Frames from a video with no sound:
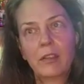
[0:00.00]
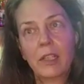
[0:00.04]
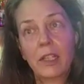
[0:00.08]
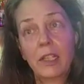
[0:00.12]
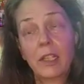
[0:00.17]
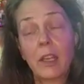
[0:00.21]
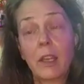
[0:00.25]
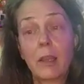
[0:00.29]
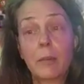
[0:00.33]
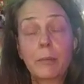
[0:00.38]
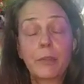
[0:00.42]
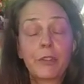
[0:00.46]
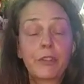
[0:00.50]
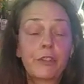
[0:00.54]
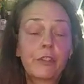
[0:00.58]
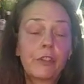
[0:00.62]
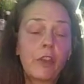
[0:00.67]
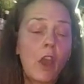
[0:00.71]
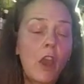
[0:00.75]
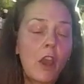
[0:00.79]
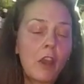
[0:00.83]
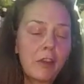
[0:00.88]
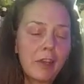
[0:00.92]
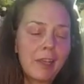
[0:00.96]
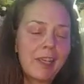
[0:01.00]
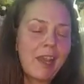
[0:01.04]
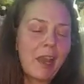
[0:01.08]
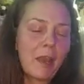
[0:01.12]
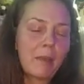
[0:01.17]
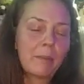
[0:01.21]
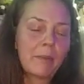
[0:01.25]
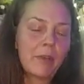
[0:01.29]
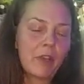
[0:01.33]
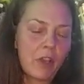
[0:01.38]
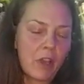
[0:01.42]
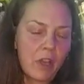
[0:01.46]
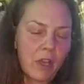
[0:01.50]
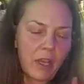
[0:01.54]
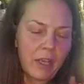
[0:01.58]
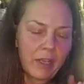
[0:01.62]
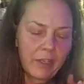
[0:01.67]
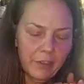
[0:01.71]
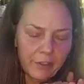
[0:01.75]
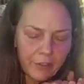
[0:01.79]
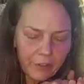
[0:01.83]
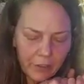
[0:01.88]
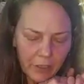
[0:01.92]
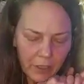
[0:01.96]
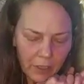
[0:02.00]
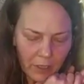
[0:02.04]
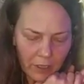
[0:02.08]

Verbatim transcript: And I'm sorry I'm not,